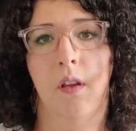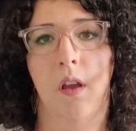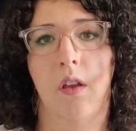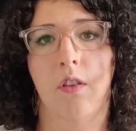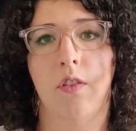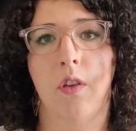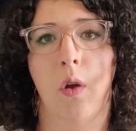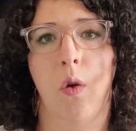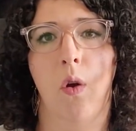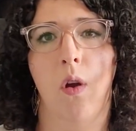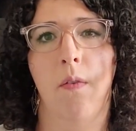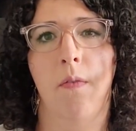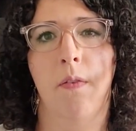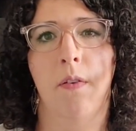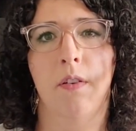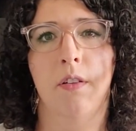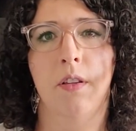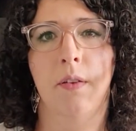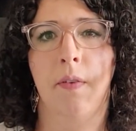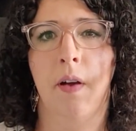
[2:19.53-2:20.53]
So
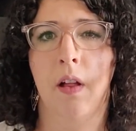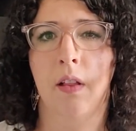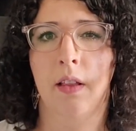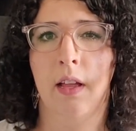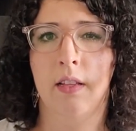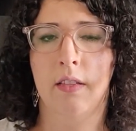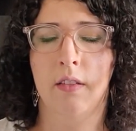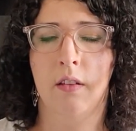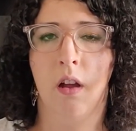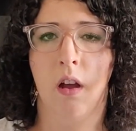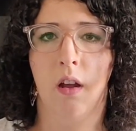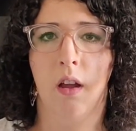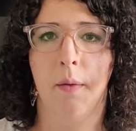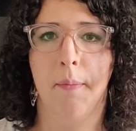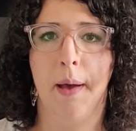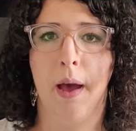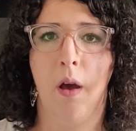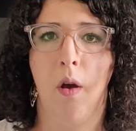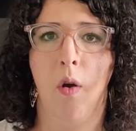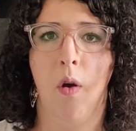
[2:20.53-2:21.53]
first of all, let's talk
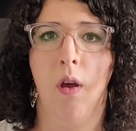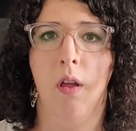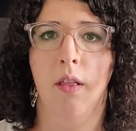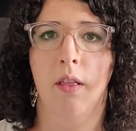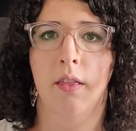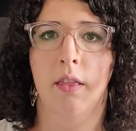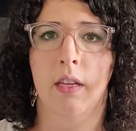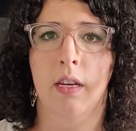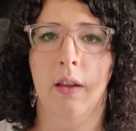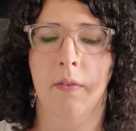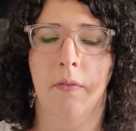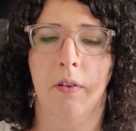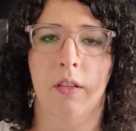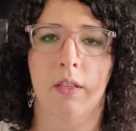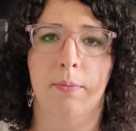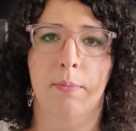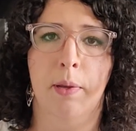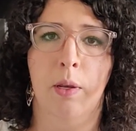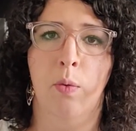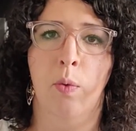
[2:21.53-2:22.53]
about the
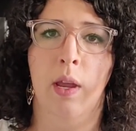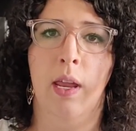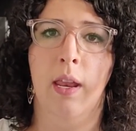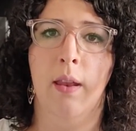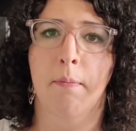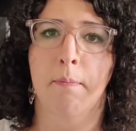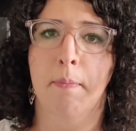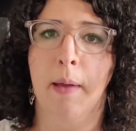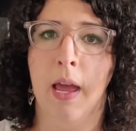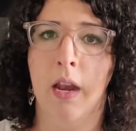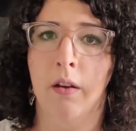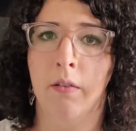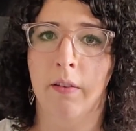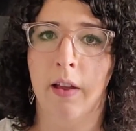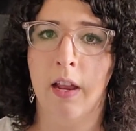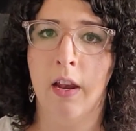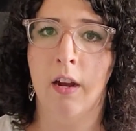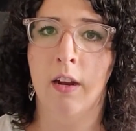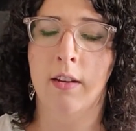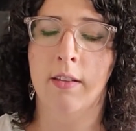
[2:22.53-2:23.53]
difference between beta
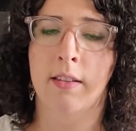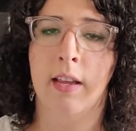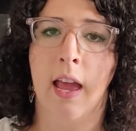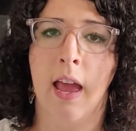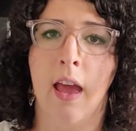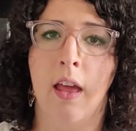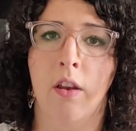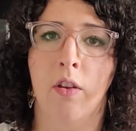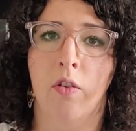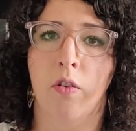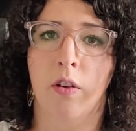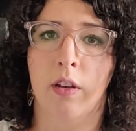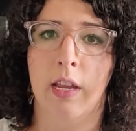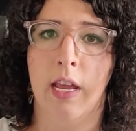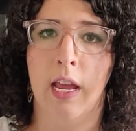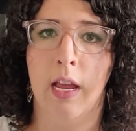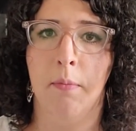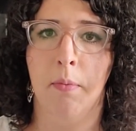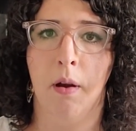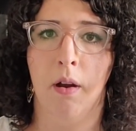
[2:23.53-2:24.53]
readers and
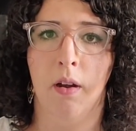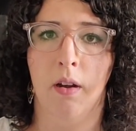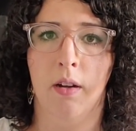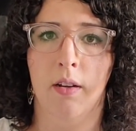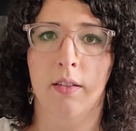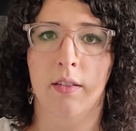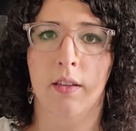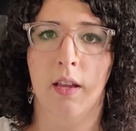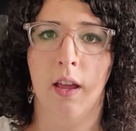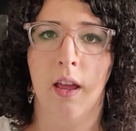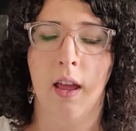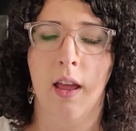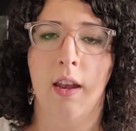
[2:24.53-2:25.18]
critique partners.